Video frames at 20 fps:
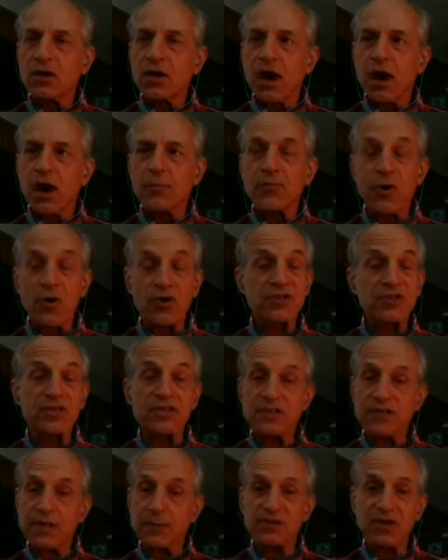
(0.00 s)
a person
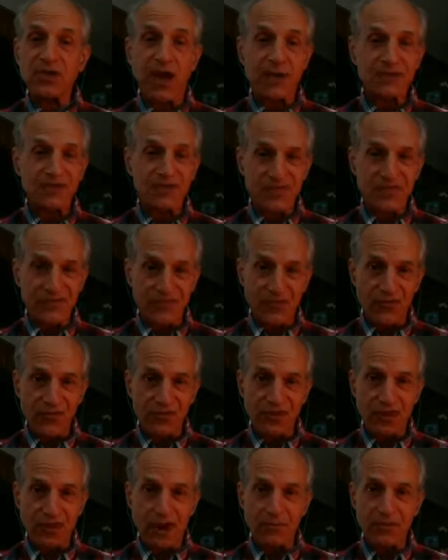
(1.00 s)
sometimes for the
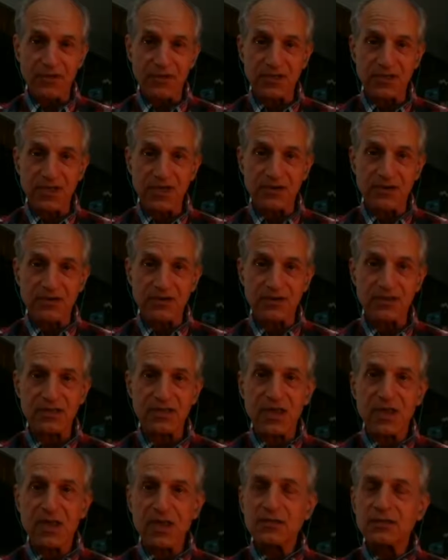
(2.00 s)
first time in
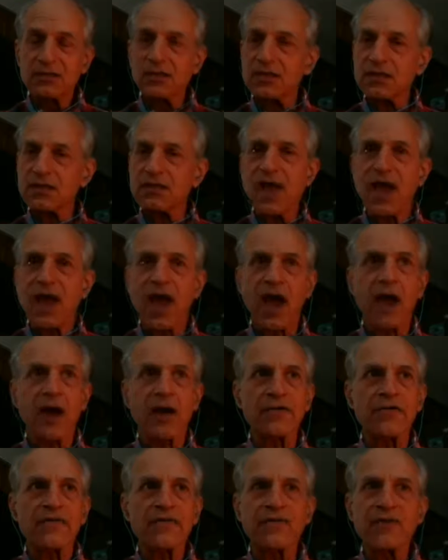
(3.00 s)
years doesn't
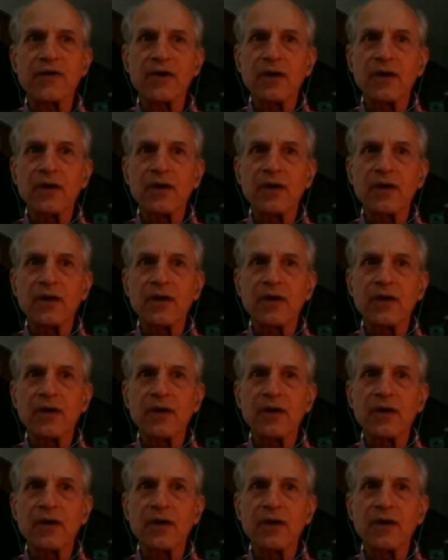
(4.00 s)
have